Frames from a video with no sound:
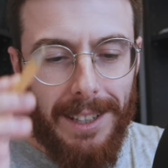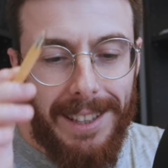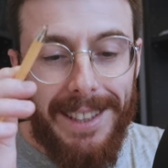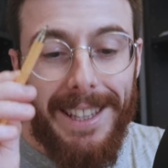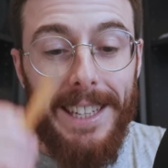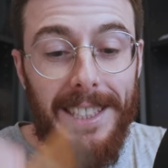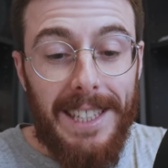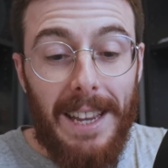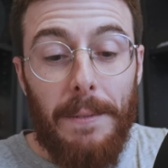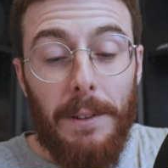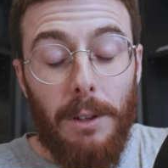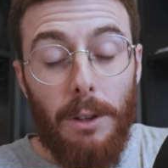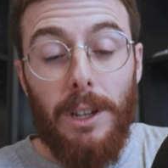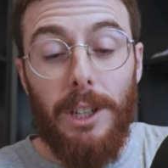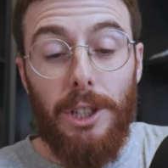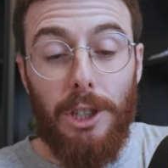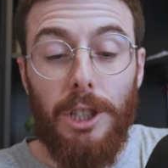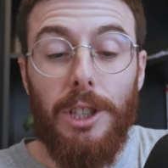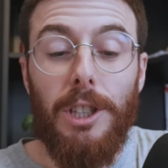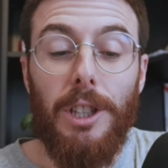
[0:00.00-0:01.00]
Let's have a look
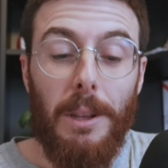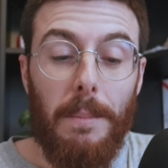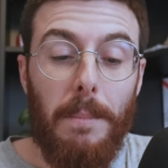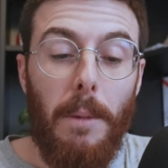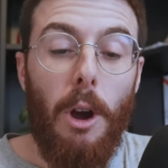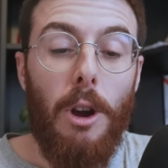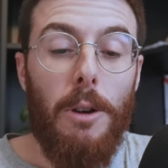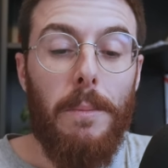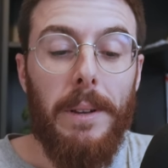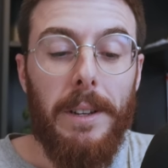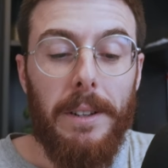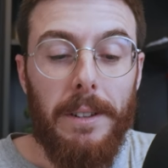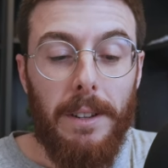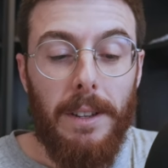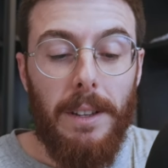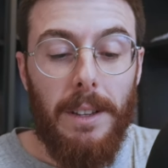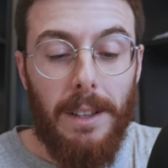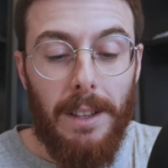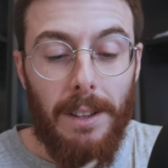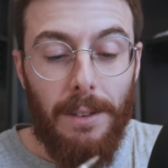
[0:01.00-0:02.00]
at, just at the moment,
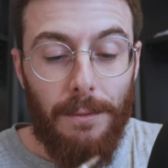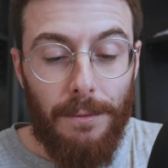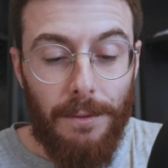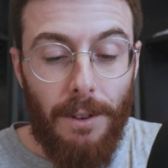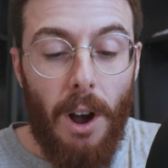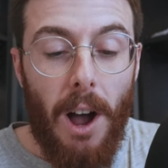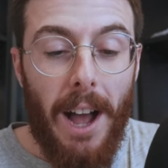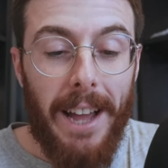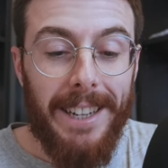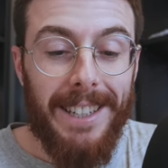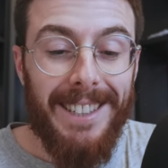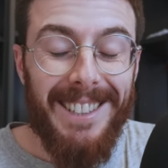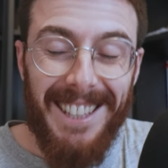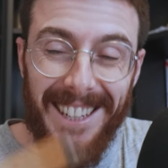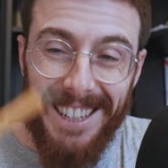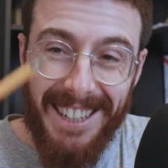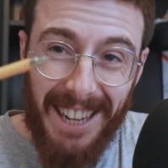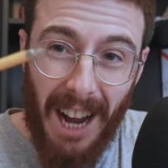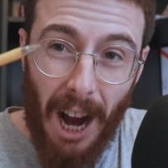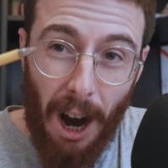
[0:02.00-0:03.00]
riders
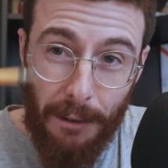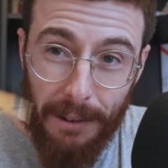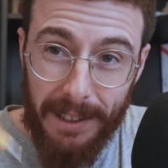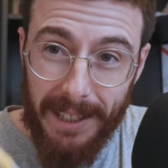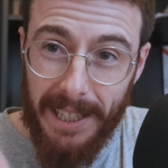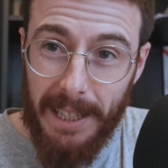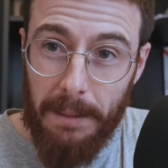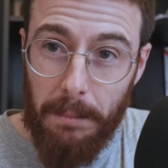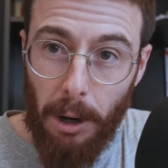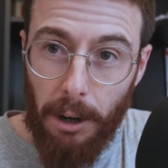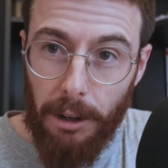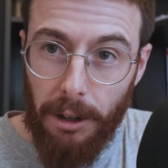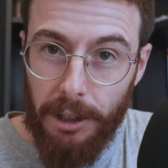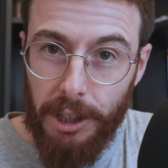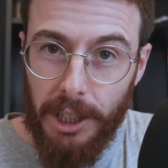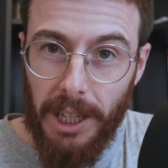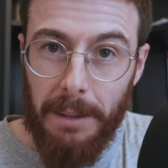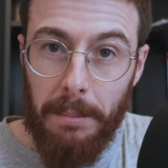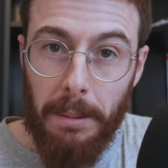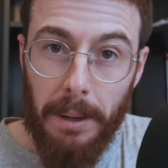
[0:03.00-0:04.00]
that are currently in
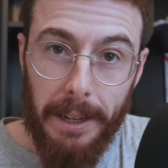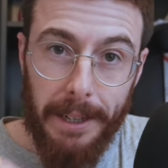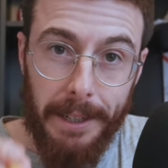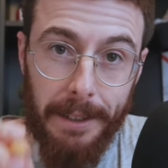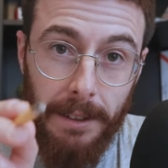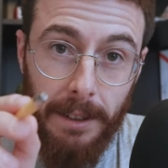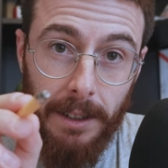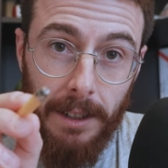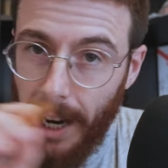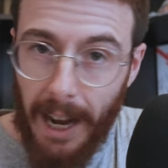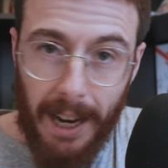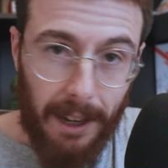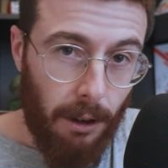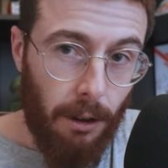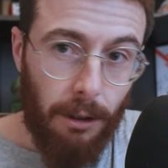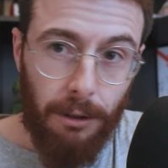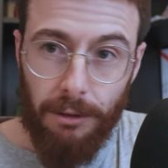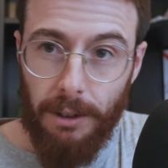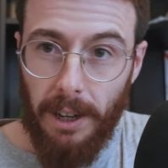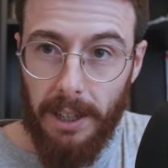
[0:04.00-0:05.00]
MotoGP that aren't
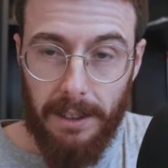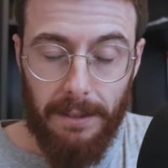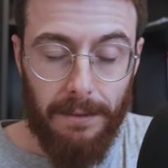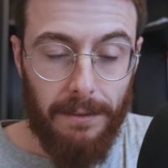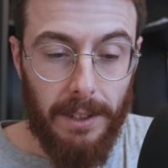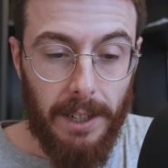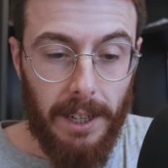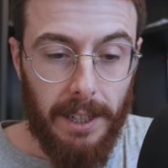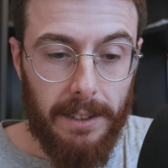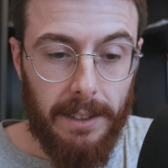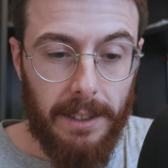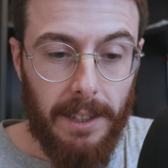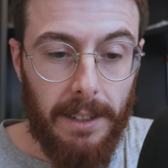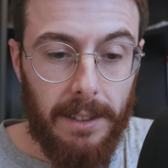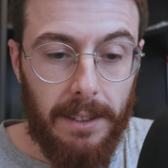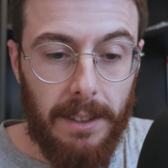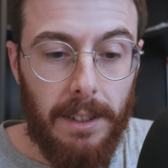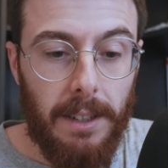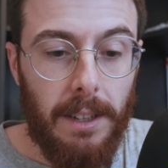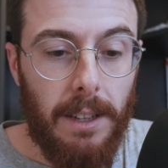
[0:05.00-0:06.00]
contracted for next
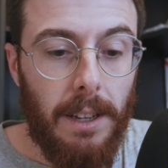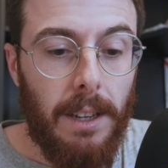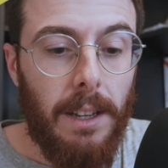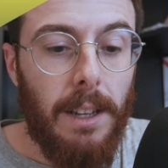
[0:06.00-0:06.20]
season.